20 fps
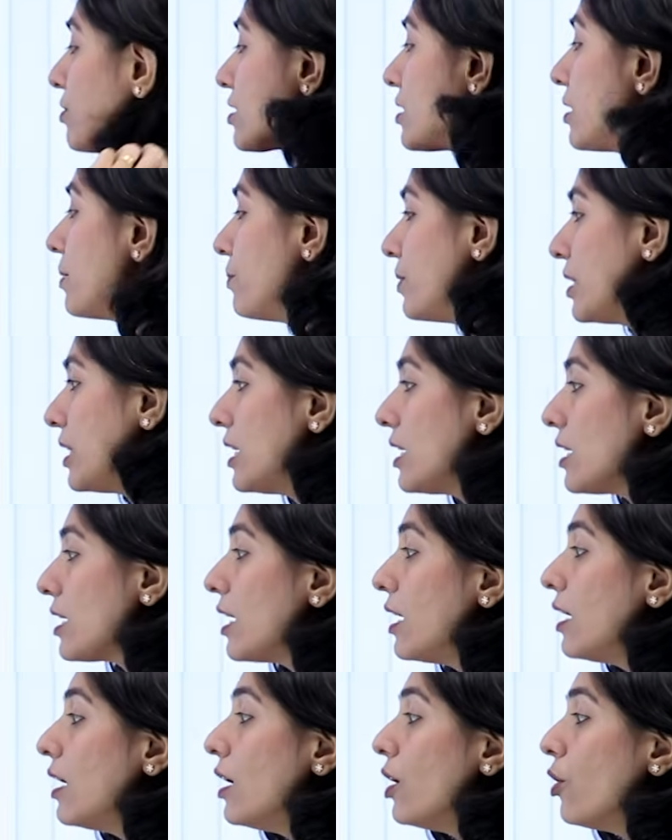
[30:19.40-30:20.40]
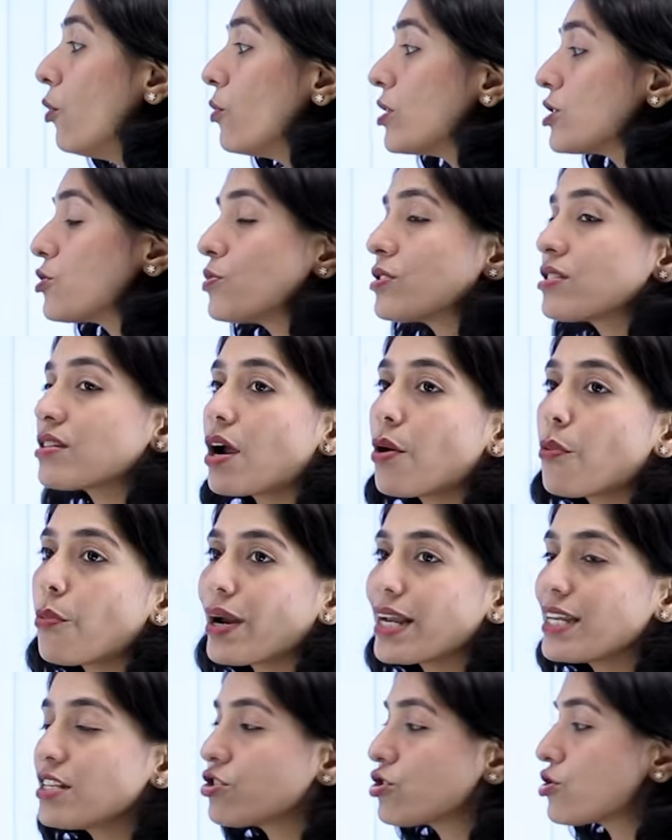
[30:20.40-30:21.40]
Muslim League, which was
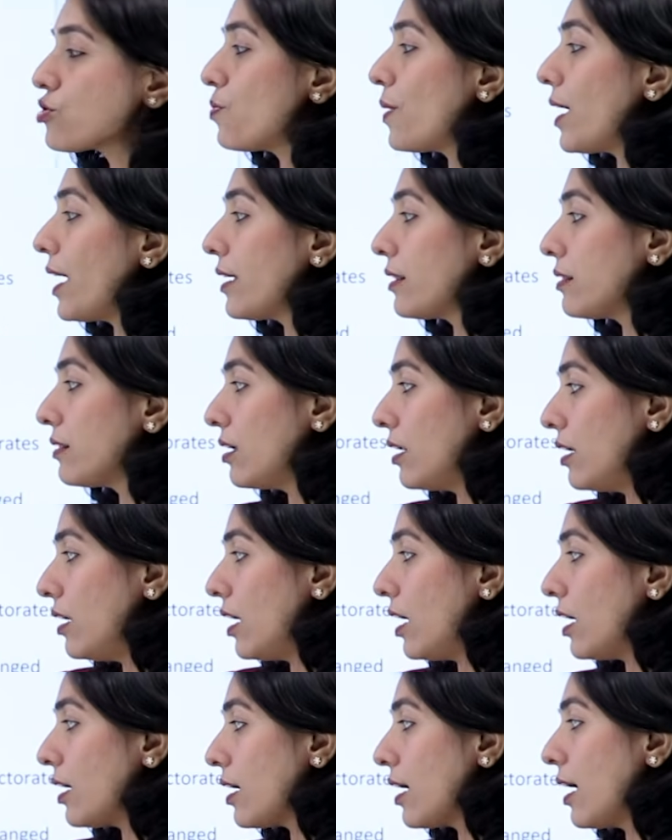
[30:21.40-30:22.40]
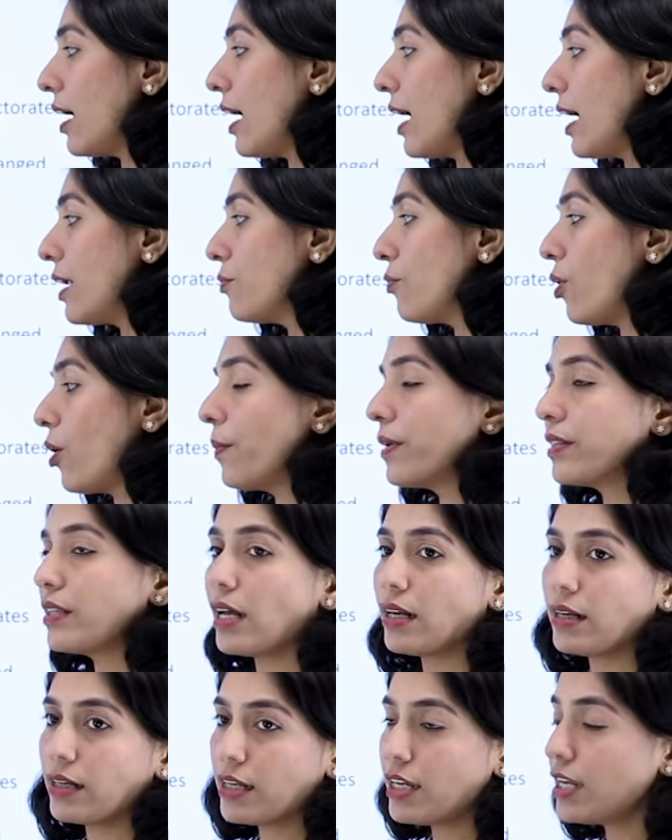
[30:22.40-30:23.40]
arranged by Tilak and Muhammad
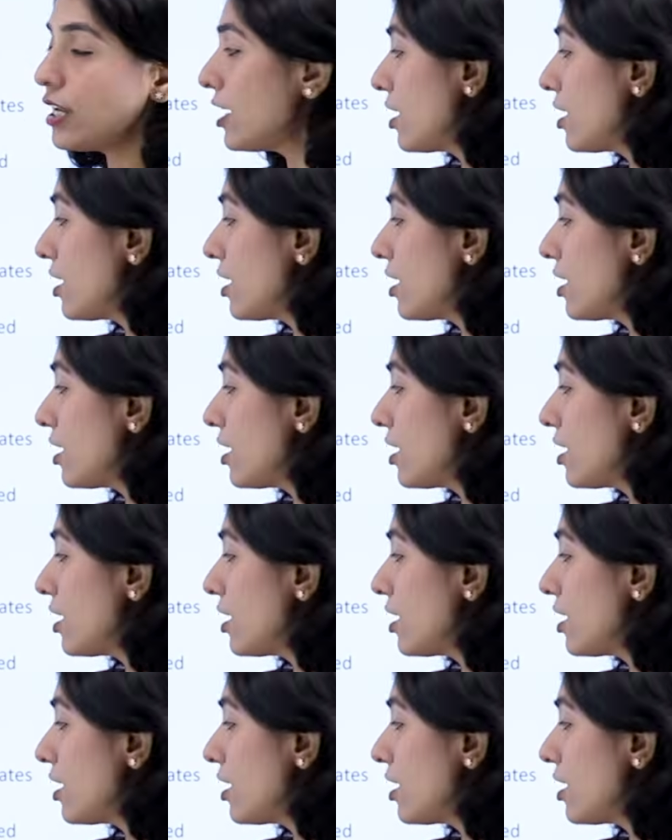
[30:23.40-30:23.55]
Ali